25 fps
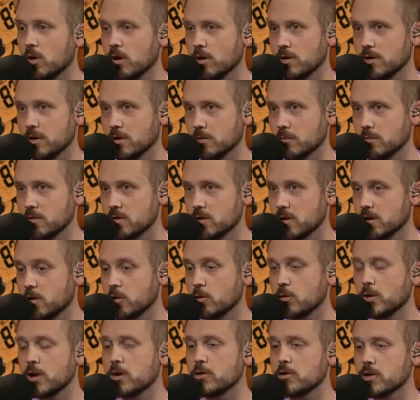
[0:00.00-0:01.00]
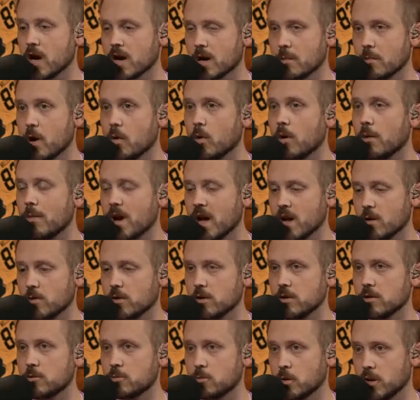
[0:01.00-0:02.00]
Williams, you talk about what Mike
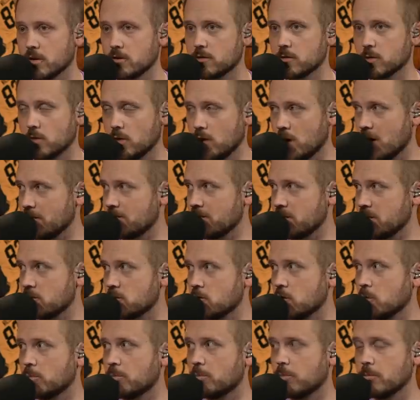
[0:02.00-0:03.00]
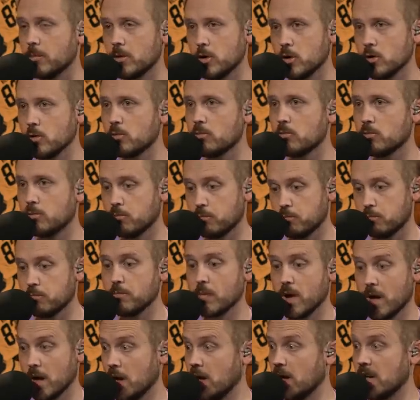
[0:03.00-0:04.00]
Williams brings to an offense.
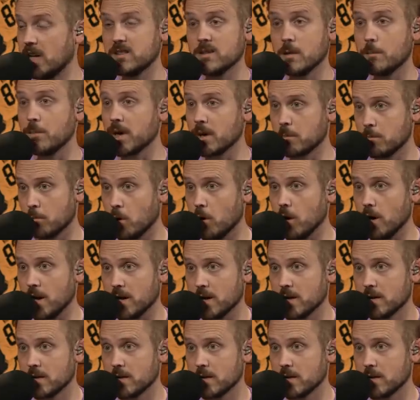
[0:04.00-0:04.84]
He's a big boy.